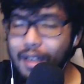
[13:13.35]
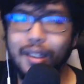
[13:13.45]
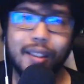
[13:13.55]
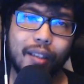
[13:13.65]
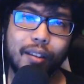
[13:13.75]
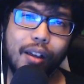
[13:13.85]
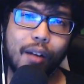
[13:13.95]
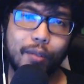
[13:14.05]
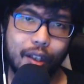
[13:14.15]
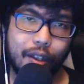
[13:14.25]
Let's get the
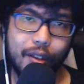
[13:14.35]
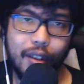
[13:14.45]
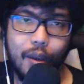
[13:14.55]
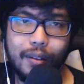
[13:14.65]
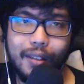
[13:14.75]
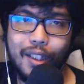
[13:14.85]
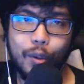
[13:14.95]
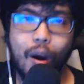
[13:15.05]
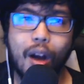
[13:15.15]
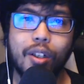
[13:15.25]
conversation going. Thanks for
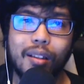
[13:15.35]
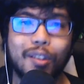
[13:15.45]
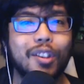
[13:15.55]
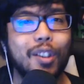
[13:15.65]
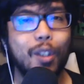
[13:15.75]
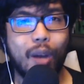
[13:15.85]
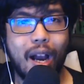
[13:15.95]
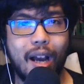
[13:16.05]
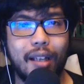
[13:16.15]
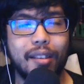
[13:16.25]
watching. I'll see you
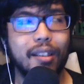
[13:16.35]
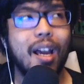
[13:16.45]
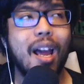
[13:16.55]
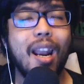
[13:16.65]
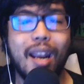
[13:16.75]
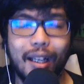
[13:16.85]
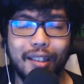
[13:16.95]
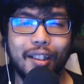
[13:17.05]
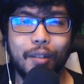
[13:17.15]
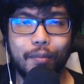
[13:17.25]
guys next
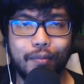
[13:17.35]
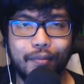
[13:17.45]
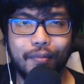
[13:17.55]
time.